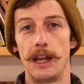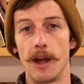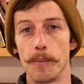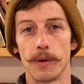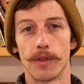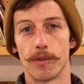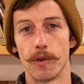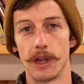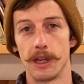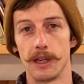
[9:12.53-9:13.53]
And number
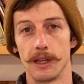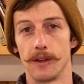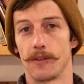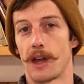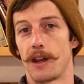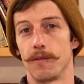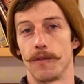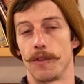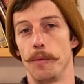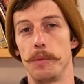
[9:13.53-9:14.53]
three, kind of
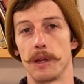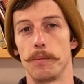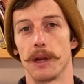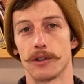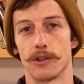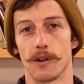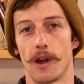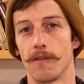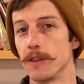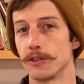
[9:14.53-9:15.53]
the big picture
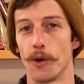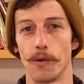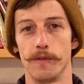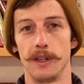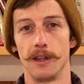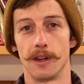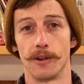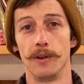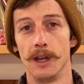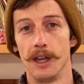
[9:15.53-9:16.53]
of this whole
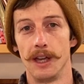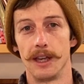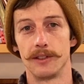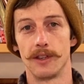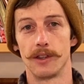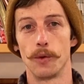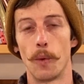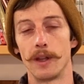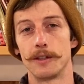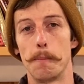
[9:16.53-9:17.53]
video, is that you
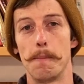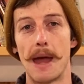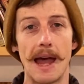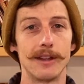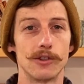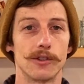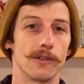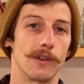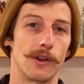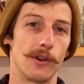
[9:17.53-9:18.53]
want to match
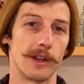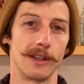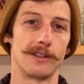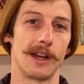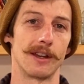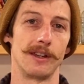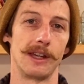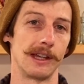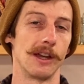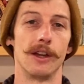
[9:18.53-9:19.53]
the cooking
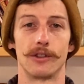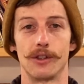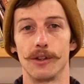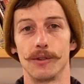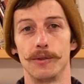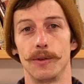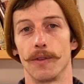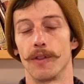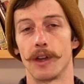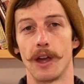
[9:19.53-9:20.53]
technique to
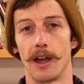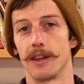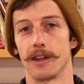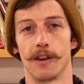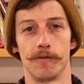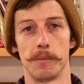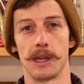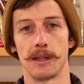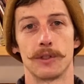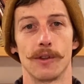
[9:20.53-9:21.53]
the cut of
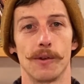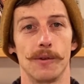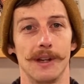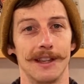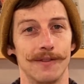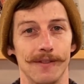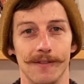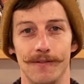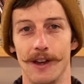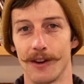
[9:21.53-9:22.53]
meat. So it's
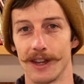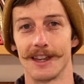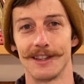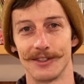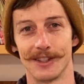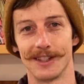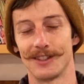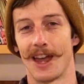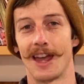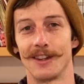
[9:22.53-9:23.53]
very easy
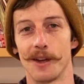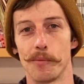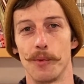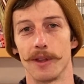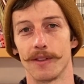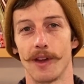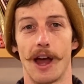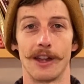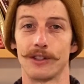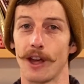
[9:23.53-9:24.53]
to end up with
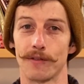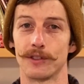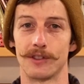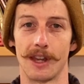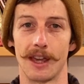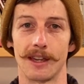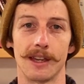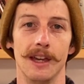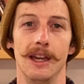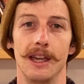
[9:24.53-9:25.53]
a tough
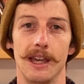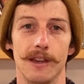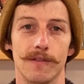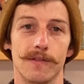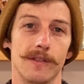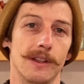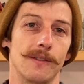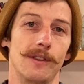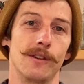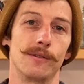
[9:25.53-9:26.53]
steak if
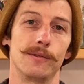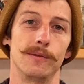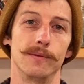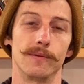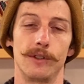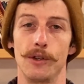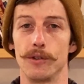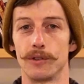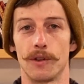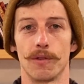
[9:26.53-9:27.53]
you
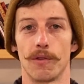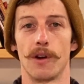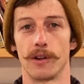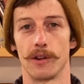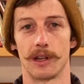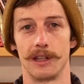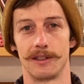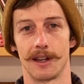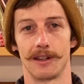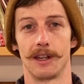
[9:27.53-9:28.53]
used the wrong cooking
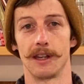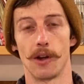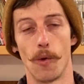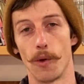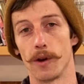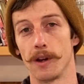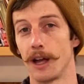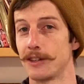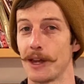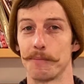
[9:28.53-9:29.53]
technique or
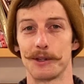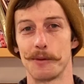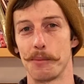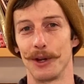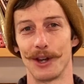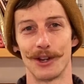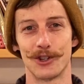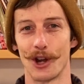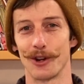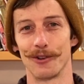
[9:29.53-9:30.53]
attempt to put a
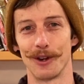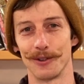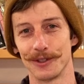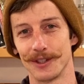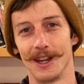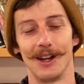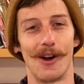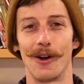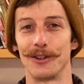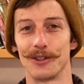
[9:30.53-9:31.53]
chuck roast
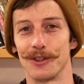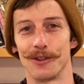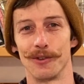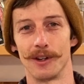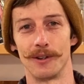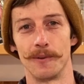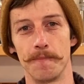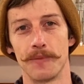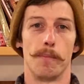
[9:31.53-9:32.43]
onto the grill.